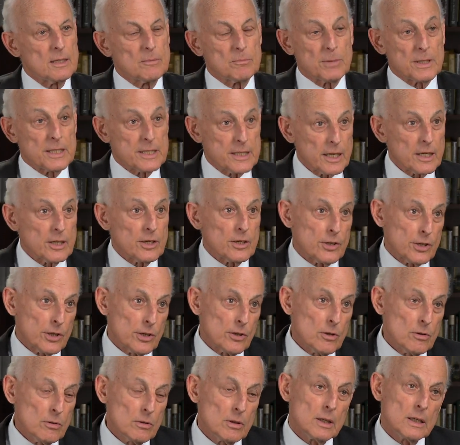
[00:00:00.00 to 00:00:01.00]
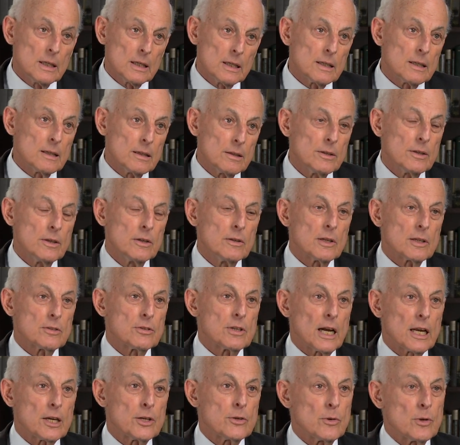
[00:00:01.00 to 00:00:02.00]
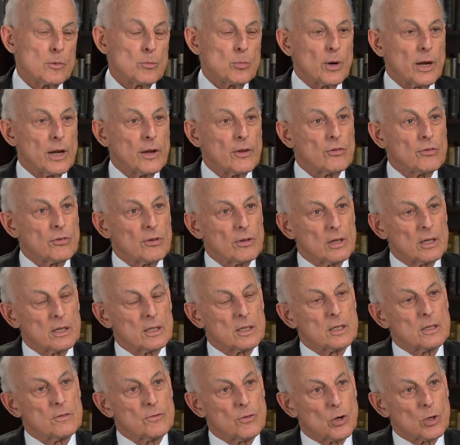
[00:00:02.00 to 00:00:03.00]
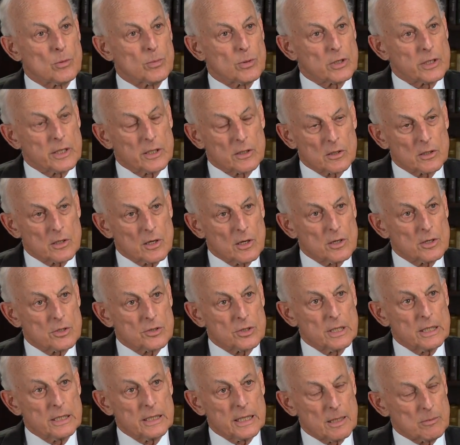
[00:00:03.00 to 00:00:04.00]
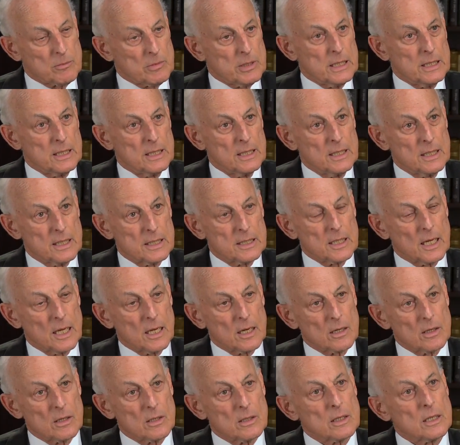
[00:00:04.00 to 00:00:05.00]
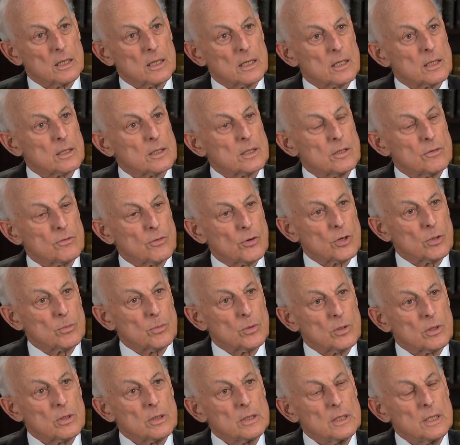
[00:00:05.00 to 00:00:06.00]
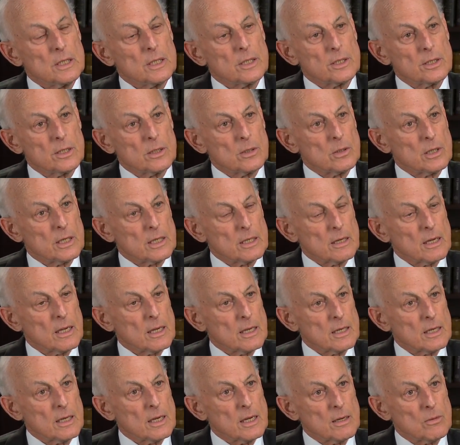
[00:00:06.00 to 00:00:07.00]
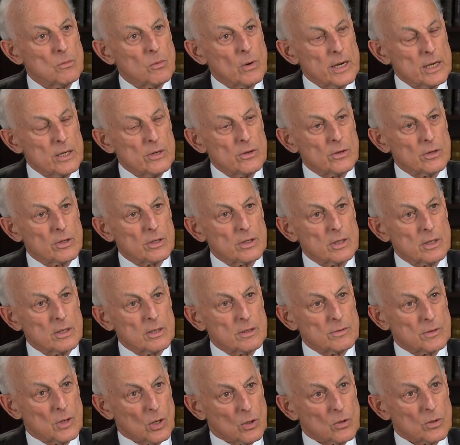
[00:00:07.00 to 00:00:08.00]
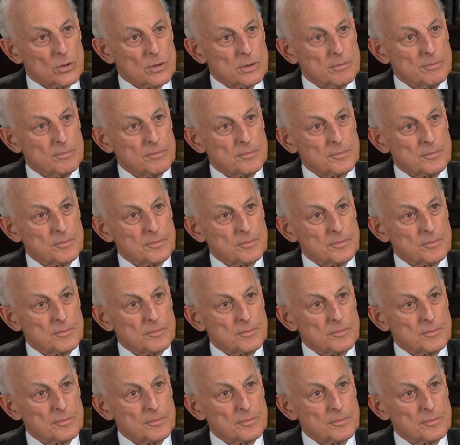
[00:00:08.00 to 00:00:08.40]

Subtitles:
but didn't do, Newt has got to embrace a convertible currency, namely a dollar convertible to a weight unit of gold.